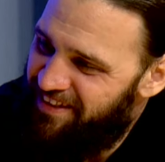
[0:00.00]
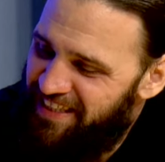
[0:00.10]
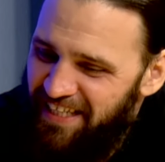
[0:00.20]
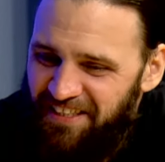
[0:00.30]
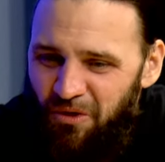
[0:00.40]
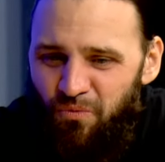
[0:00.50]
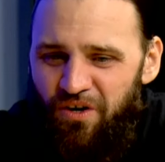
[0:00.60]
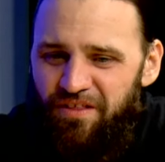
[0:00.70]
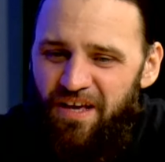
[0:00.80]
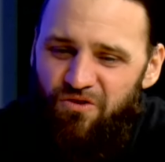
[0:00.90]
Is that
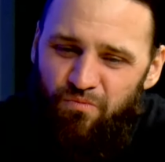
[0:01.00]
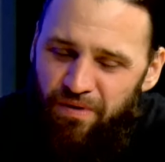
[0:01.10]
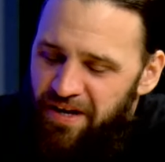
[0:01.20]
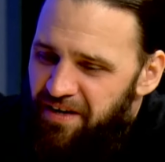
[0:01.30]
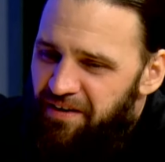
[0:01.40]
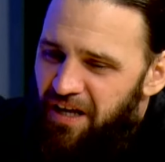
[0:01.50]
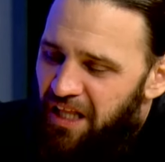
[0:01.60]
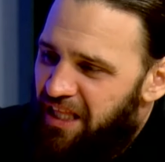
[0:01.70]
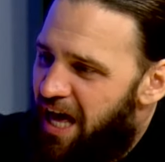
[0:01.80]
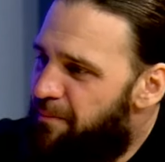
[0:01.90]
somewhere that you've been a
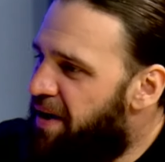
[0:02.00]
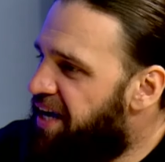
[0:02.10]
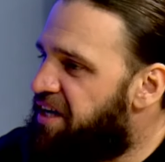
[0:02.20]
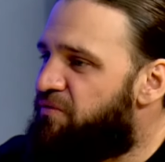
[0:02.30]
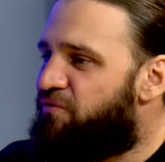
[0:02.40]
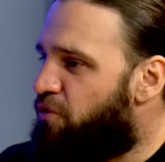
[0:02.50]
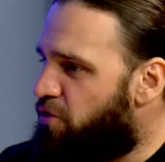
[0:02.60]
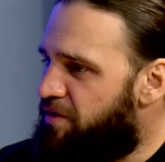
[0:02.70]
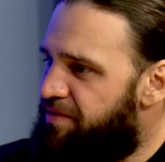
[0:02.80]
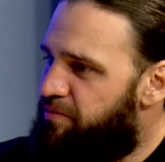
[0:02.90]
lot back and
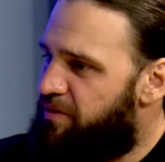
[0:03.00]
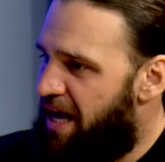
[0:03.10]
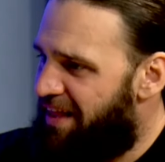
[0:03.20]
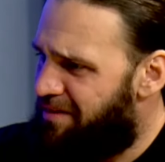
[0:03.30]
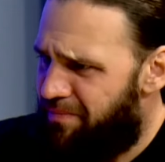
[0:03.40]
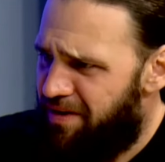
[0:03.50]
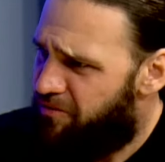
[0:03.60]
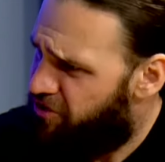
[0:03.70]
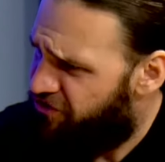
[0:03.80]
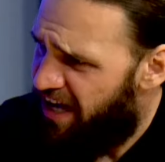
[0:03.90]
forth? Alabama, what you say,